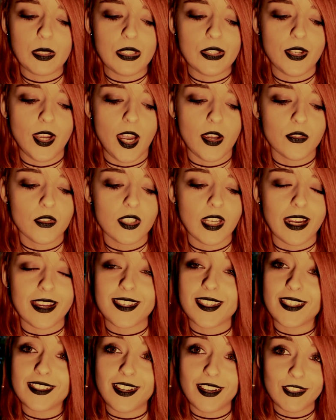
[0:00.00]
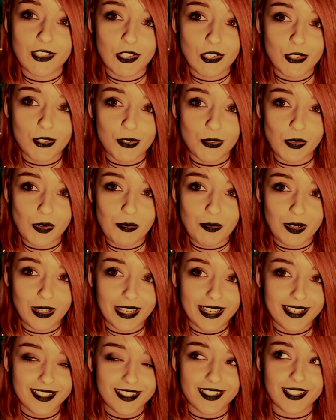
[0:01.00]
to have sex in unusual
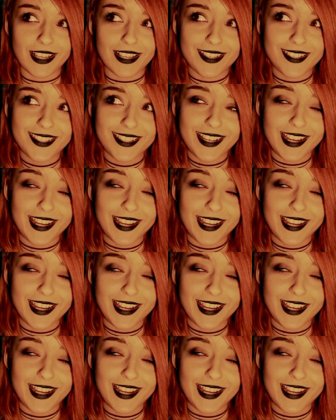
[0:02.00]
places.